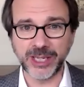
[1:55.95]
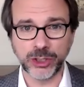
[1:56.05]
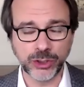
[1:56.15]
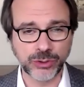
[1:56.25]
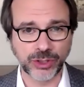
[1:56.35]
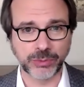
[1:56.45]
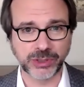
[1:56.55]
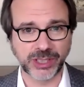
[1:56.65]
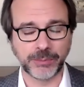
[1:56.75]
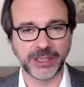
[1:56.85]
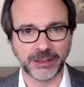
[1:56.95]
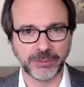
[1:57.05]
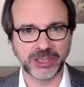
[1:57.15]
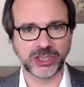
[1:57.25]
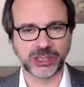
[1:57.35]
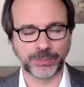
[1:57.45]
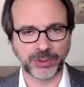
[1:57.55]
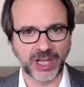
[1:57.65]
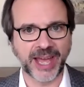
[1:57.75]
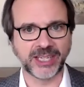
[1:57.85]
knew there was going to be limited
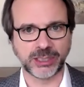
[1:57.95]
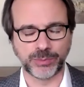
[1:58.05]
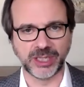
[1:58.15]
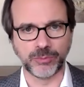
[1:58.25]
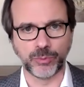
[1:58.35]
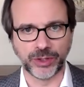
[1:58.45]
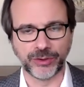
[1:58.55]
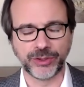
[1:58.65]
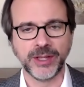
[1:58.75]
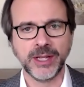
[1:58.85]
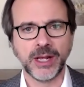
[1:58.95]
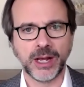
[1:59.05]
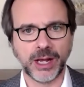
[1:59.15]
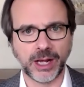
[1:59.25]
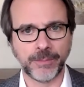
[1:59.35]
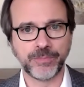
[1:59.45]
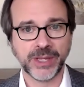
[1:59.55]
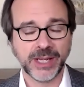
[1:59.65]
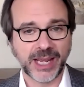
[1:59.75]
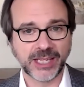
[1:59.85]
supply to begin with. Um,
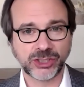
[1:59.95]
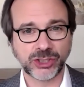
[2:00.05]
and